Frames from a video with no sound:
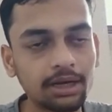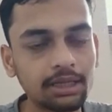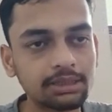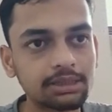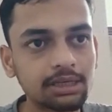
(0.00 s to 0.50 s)

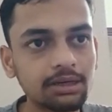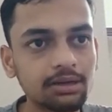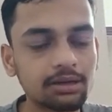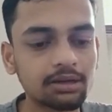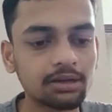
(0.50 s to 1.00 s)
is done.
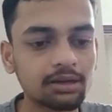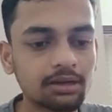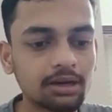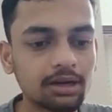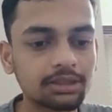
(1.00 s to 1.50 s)

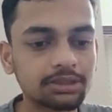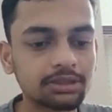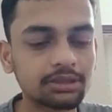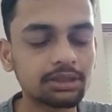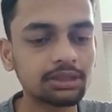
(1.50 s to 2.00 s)

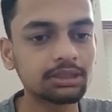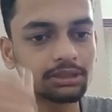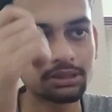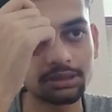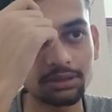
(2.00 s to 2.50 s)
Next
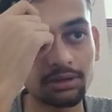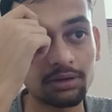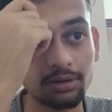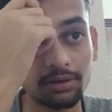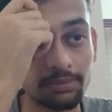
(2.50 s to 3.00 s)
is
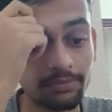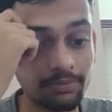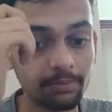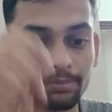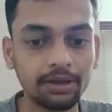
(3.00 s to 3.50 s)

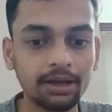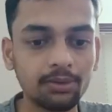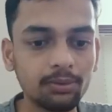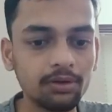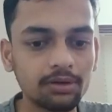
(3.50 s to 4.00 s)

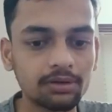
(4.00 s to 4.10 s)
payload